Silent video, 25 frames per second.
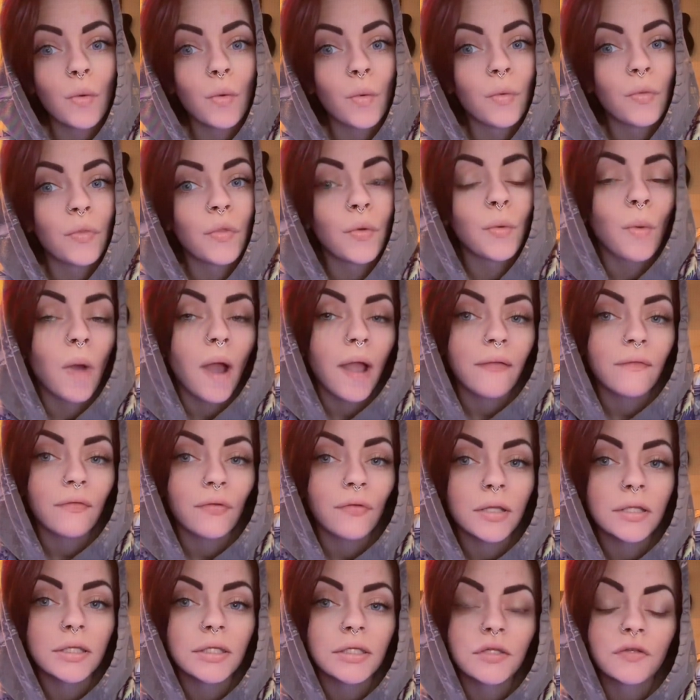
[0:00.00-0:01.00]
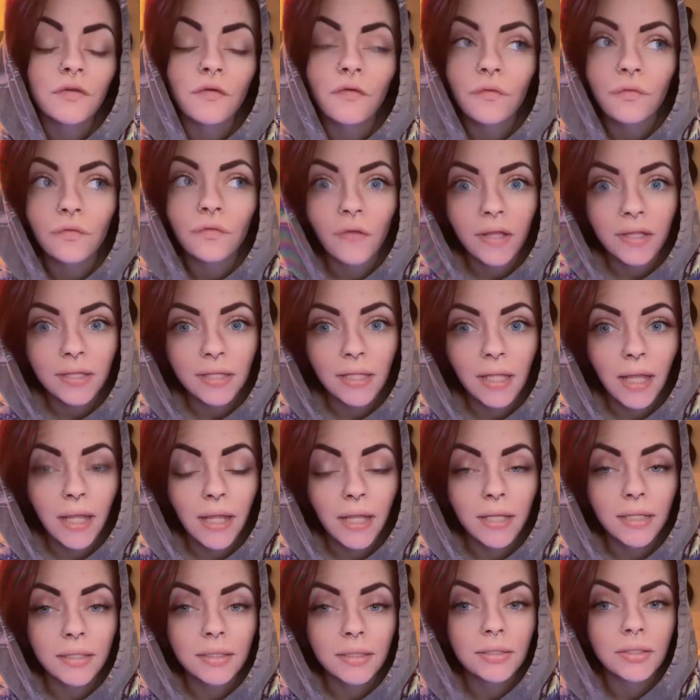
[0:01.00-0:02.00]
The wyvern's front
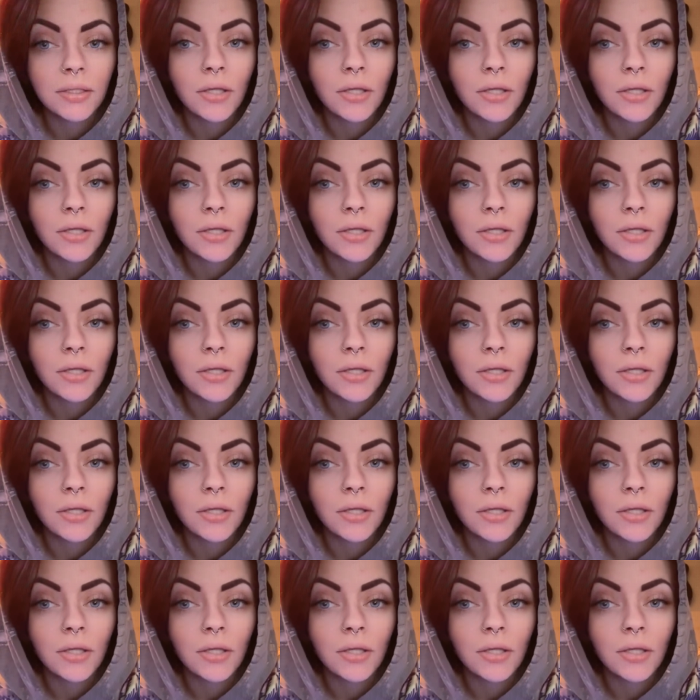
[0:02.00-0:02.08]
legs